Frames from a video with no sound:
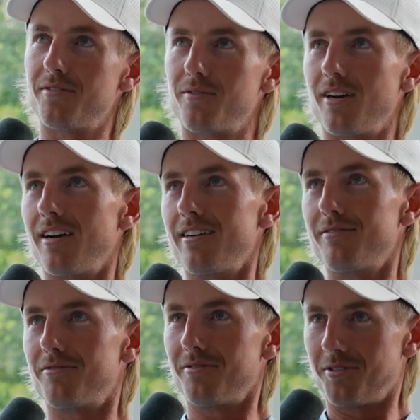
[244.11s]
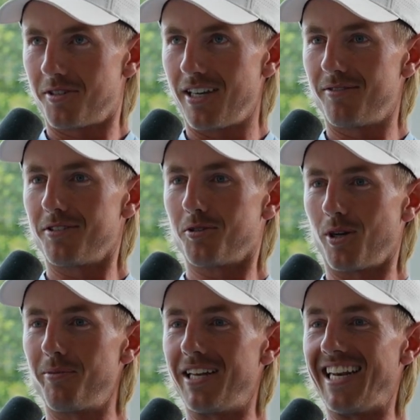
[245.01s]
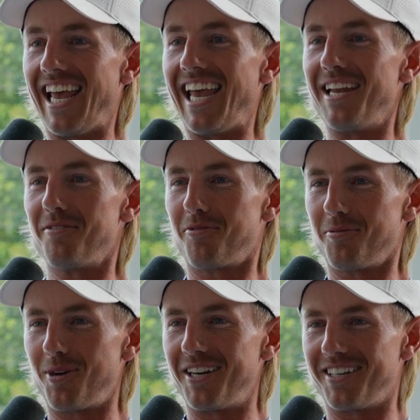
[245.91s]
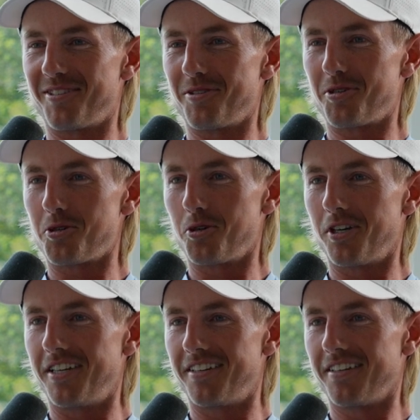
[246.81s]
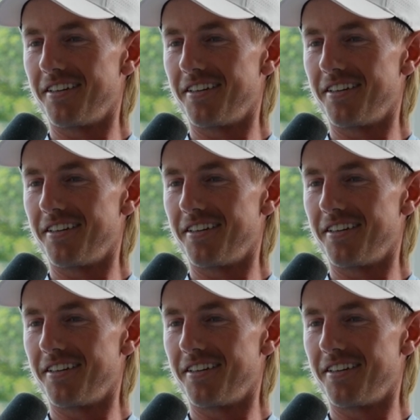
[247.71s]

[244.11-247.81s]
5, 7. So I'm hitting 8 from right next to this tree, and